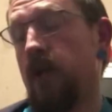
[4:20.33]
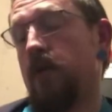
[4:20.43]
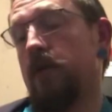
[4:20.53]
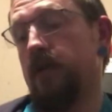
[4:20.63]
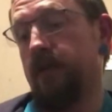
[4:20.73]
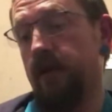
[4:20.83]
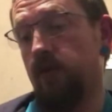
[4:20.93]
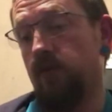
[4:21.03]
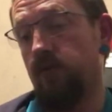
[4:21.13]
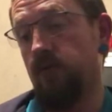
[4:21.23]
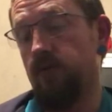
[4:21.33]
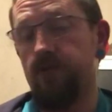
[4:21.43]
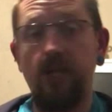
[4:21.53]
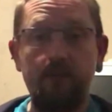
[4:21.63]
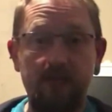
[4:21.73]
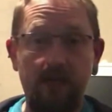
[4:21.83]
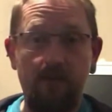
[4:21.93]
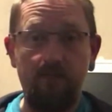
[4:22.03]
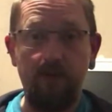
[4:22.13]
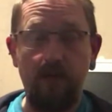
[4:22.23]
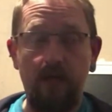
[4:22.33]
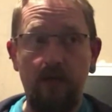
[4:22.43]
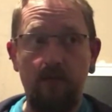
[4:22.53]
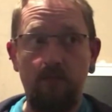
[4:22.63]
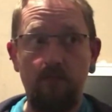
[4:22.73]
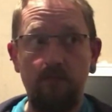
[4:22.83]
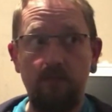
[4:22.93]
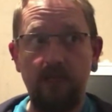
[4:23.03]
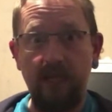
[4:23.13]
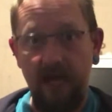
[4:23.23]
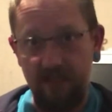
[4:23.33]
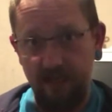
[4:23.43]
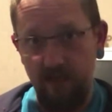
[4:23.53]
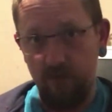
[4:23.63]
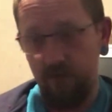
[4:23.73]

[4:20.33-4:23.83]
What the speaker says: get that all shaped up, cut out